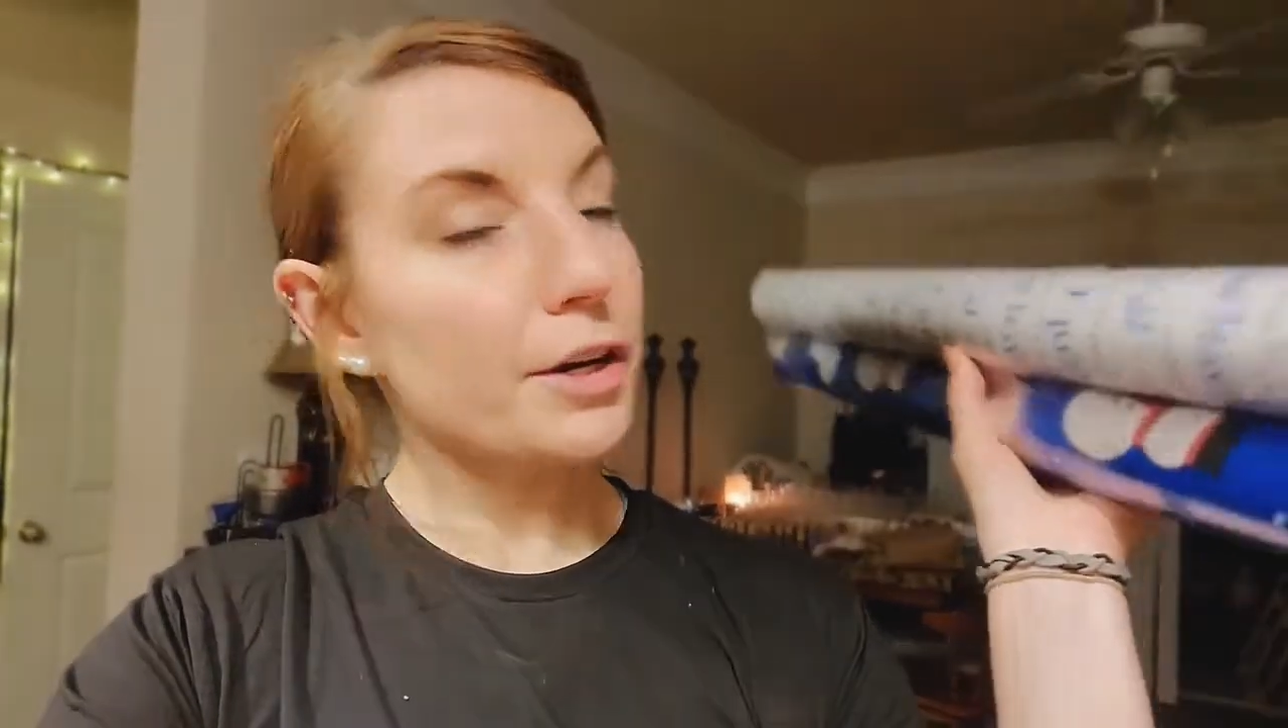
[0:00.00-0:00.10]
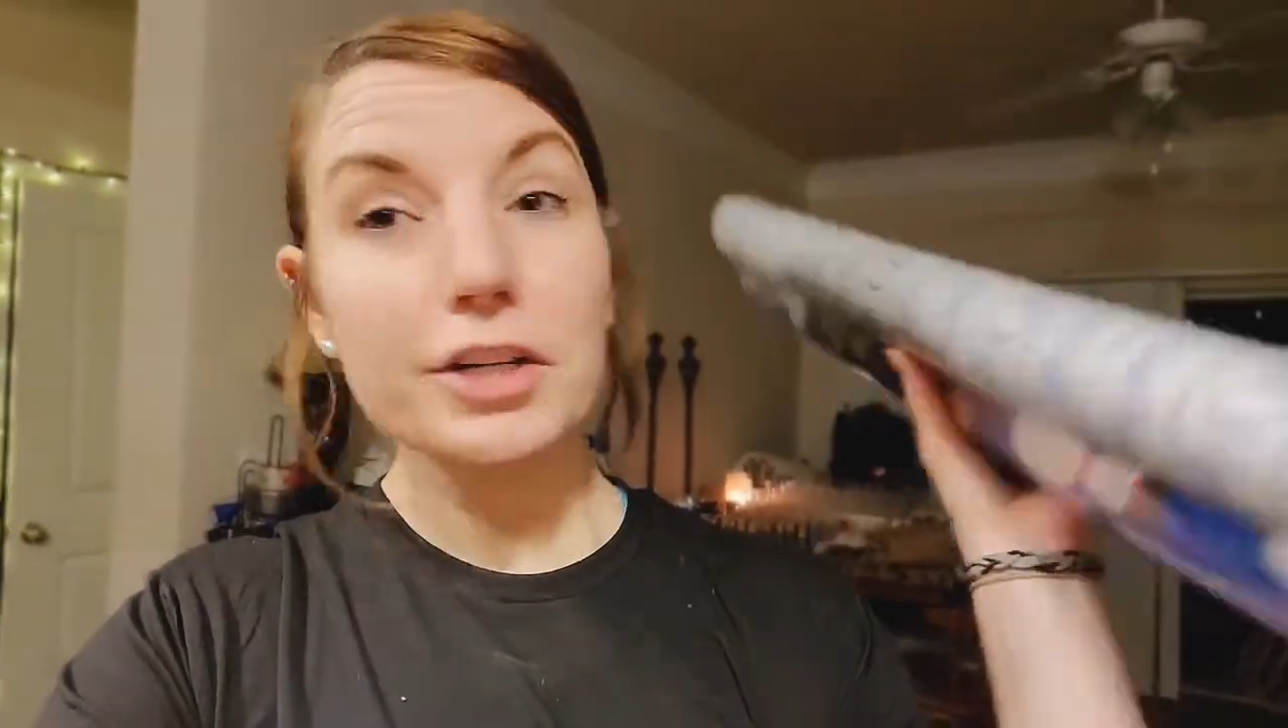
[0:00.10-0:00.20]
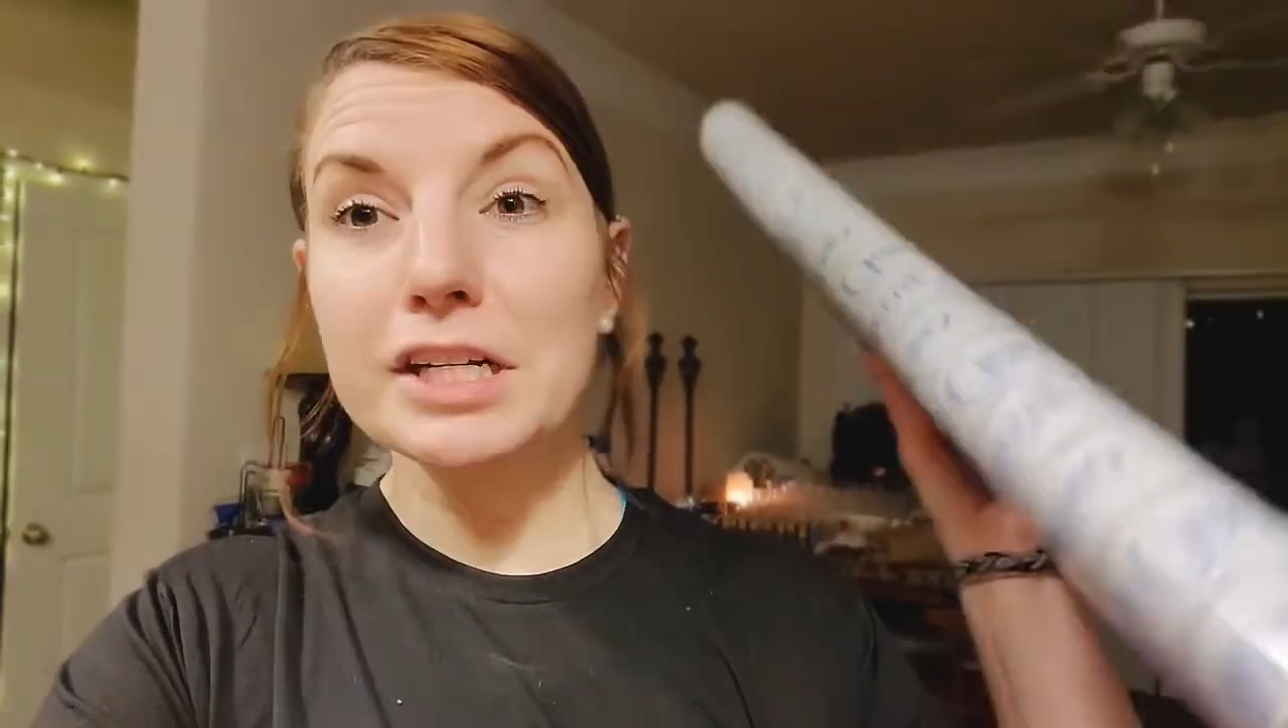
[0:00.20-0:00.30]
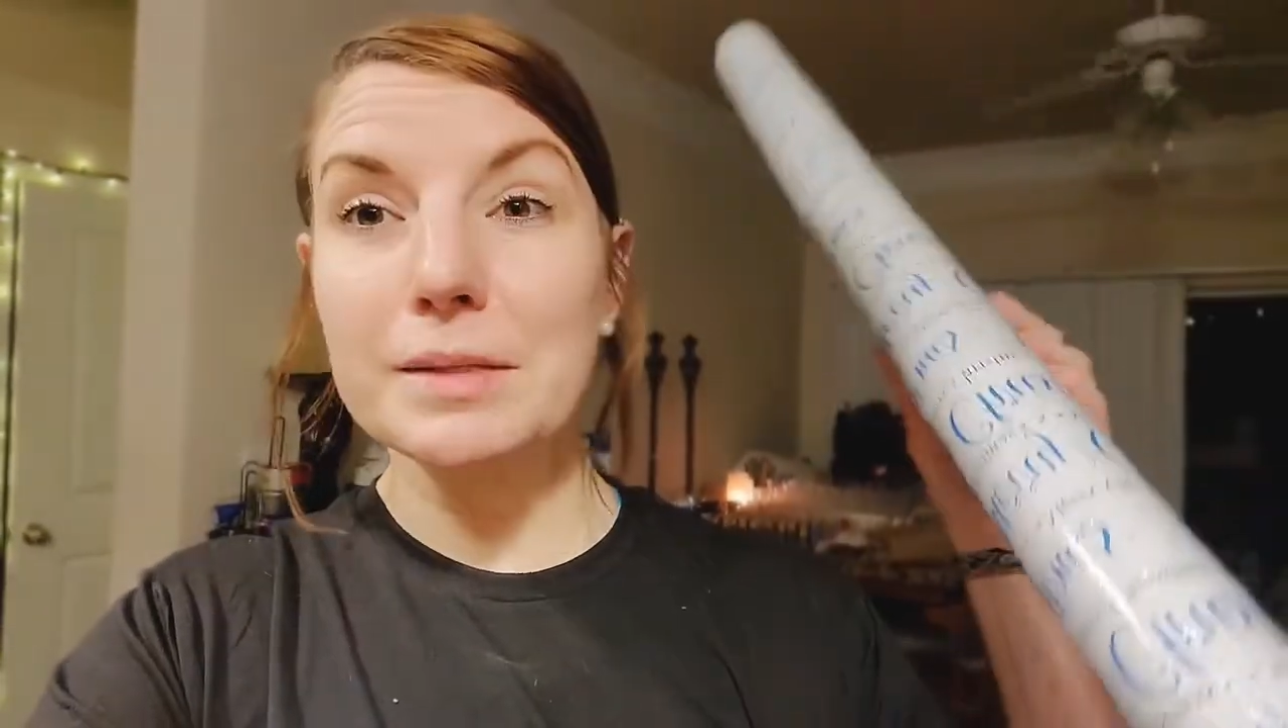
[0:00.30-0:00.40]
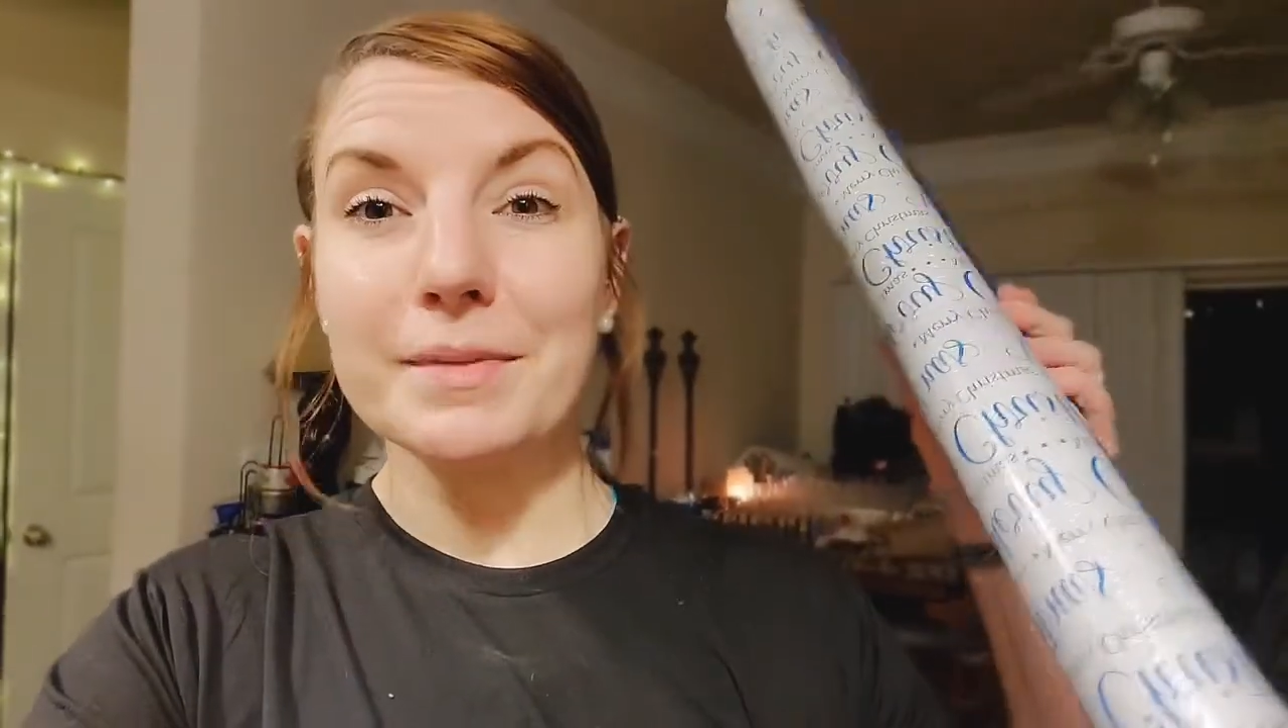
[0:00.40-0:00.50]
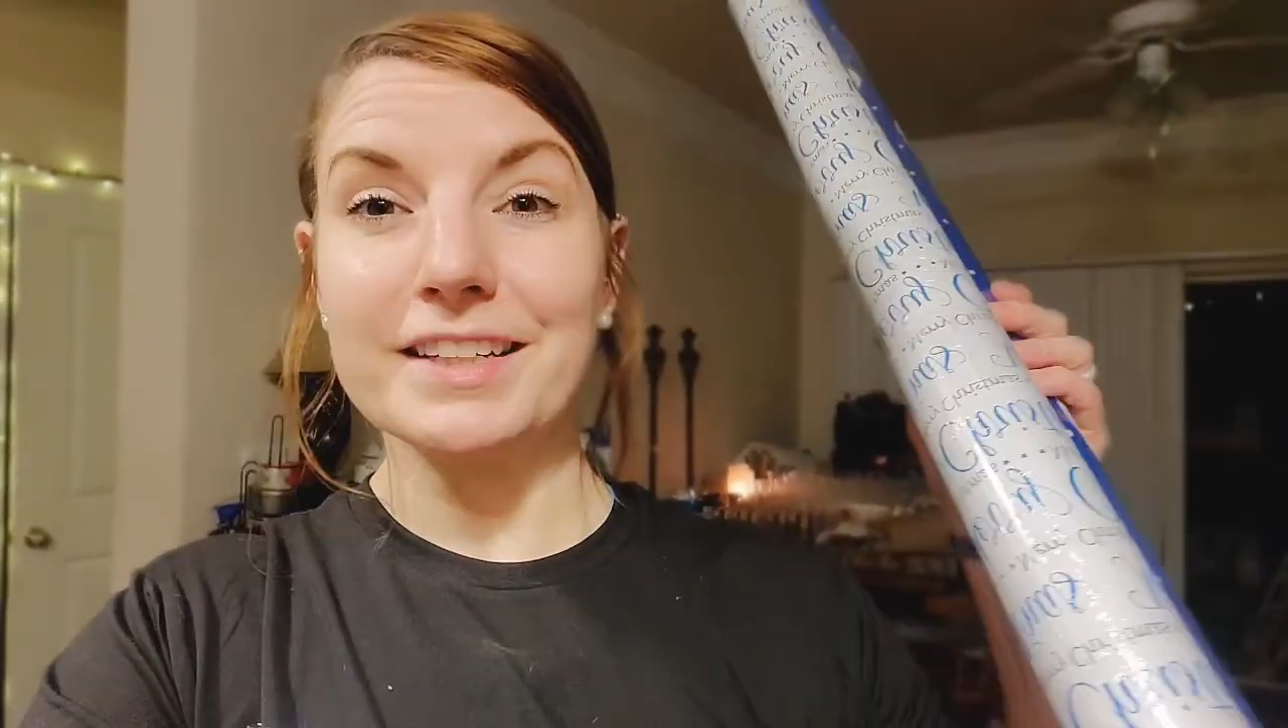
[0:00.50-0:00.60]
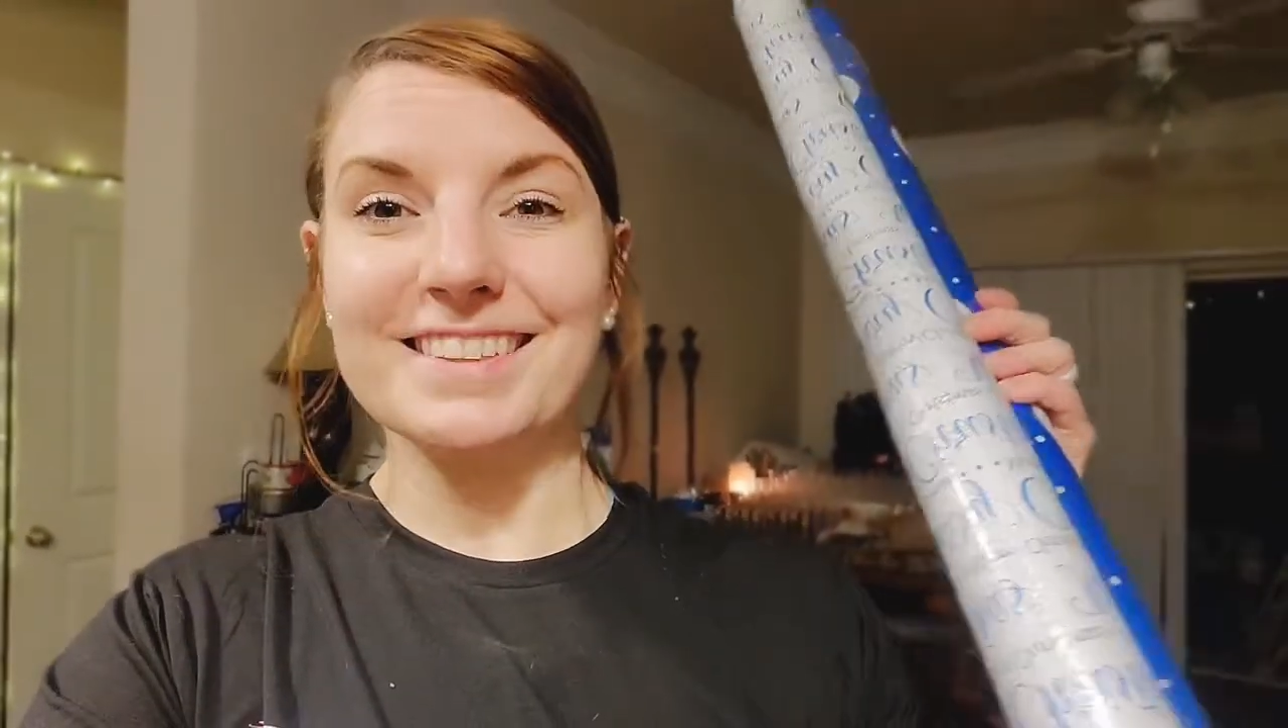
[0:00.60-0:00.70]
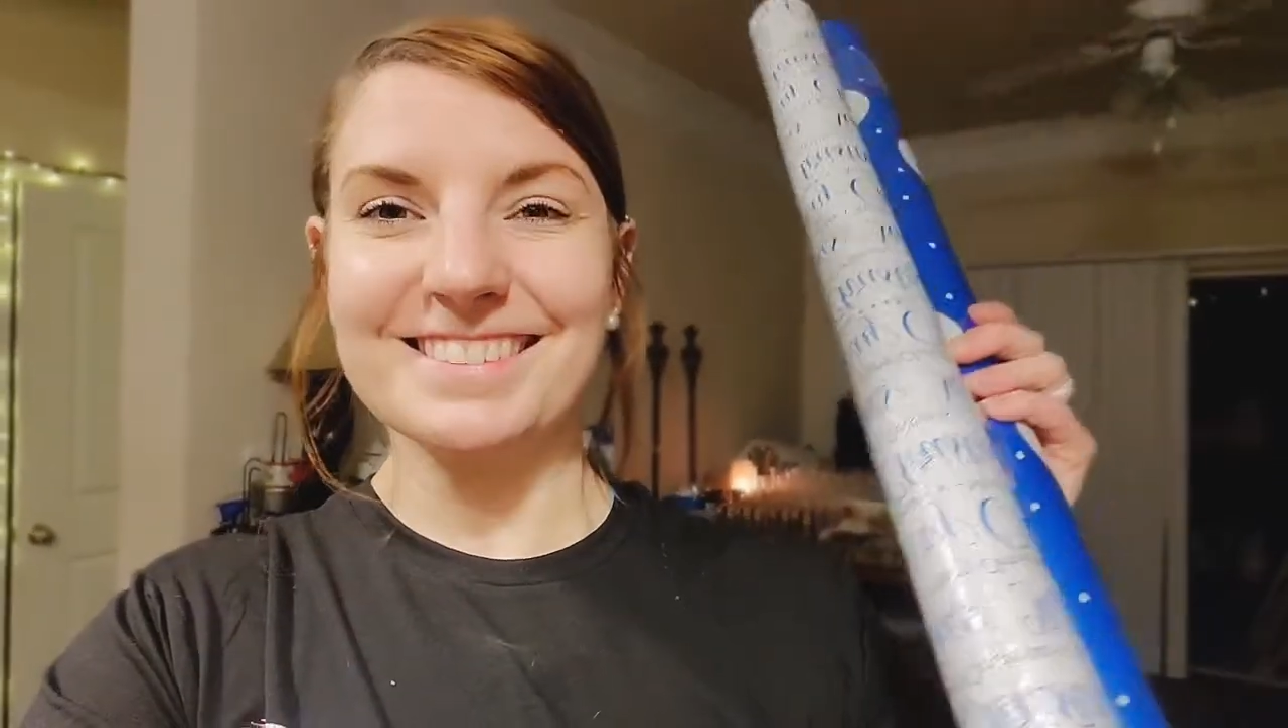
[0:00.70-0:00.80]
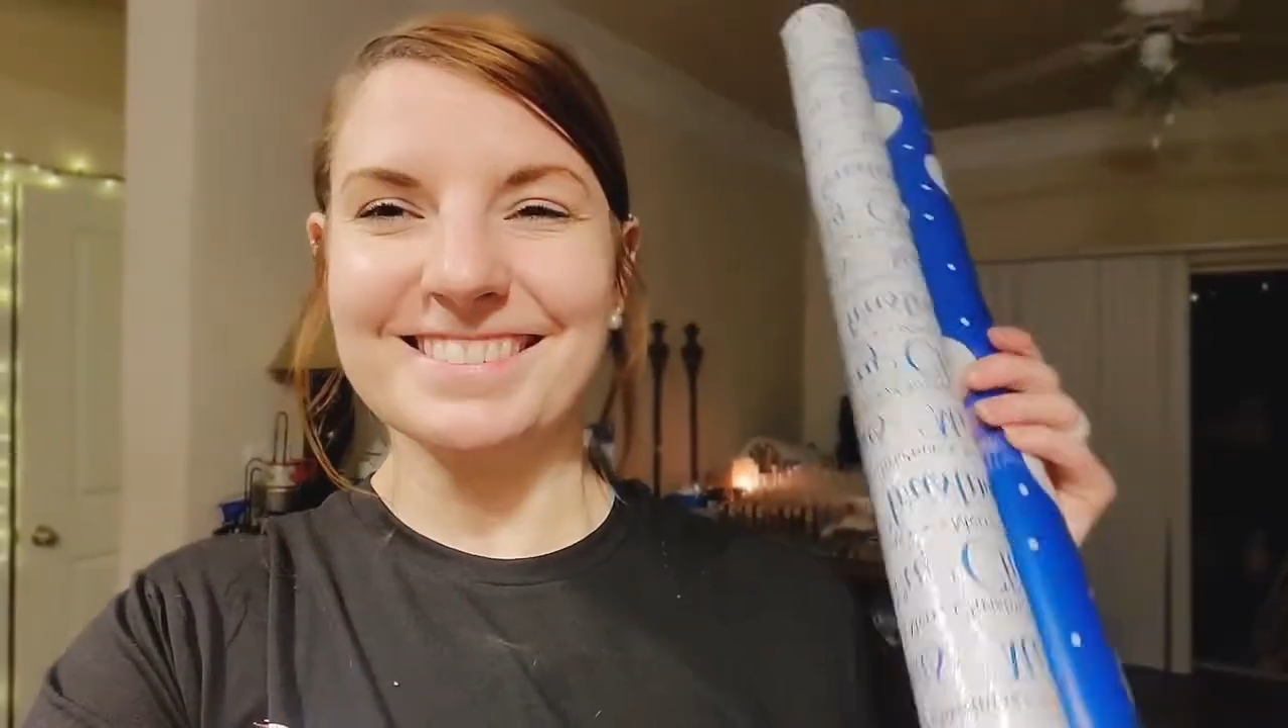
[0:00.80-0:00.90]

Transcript: Christmas.